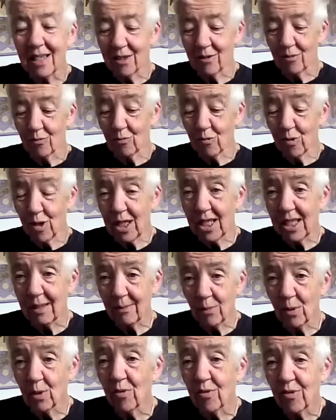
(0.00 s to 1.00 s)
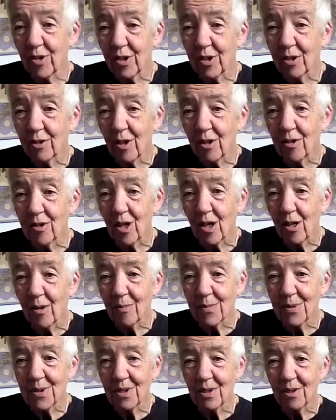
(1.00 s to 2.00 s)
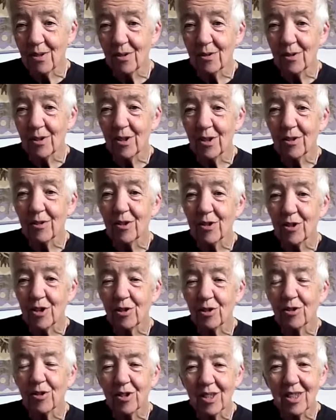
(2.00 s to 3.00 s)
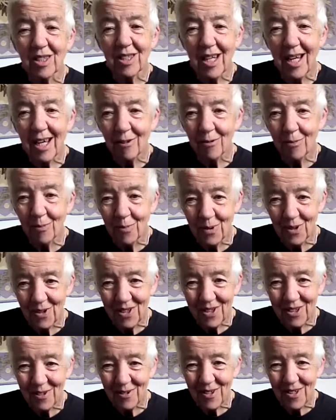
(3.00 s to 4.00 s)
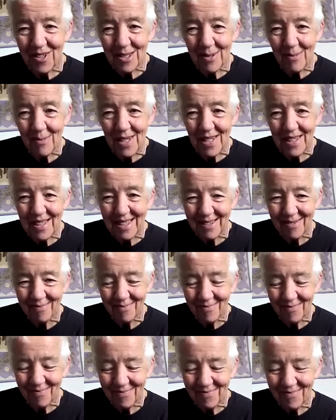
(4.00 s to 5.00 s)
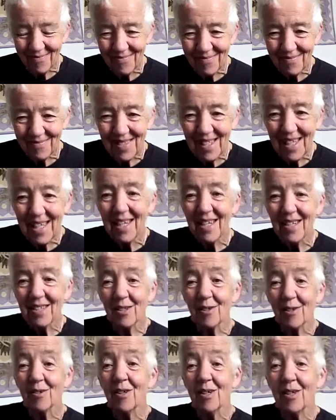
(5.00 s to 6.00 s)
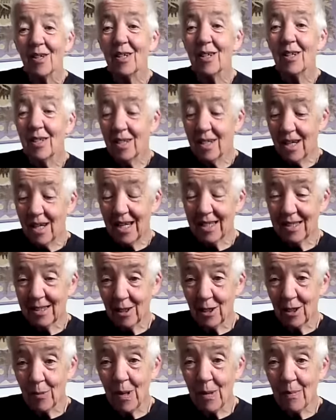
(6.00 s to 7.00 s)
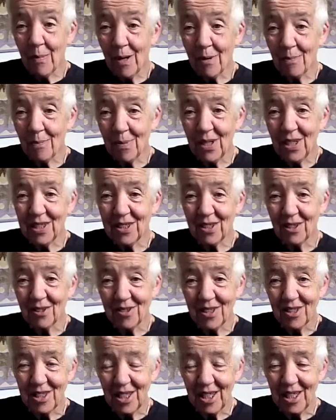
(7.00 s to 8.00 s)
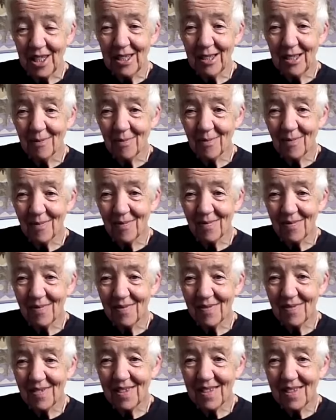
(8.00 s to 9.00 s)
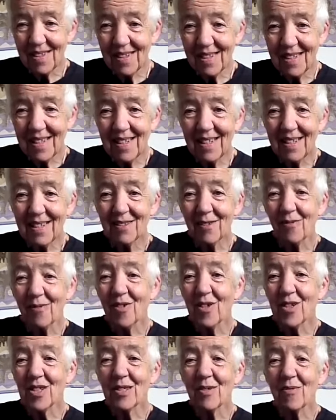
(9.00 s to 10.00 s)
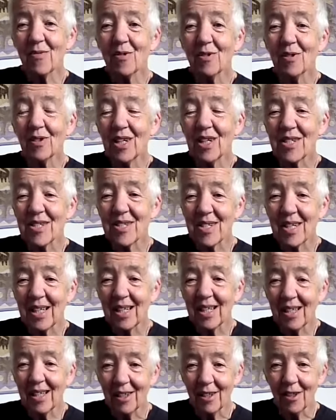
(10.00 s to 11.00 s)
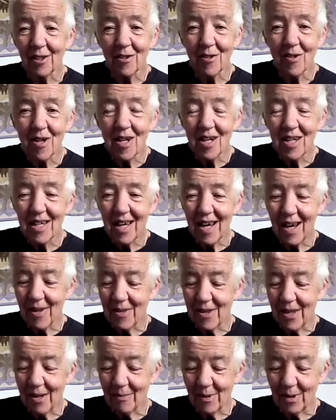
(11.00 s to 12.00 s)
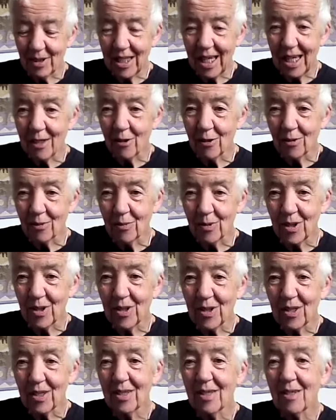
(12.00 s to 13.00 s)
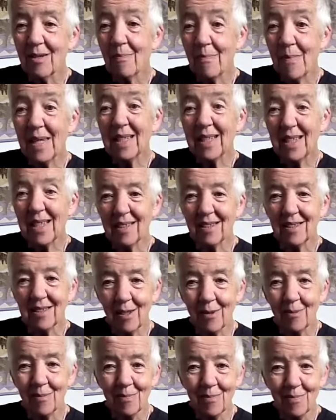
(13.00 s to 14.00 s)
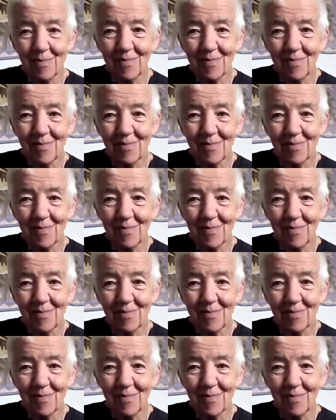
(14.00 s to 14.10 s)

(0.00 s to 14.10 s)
is really more for the grown-ups, although the children can help with it quite a bit. So it's going to be about Play-Doh today. So first of all, let's sing hello and then we'll get on with making some.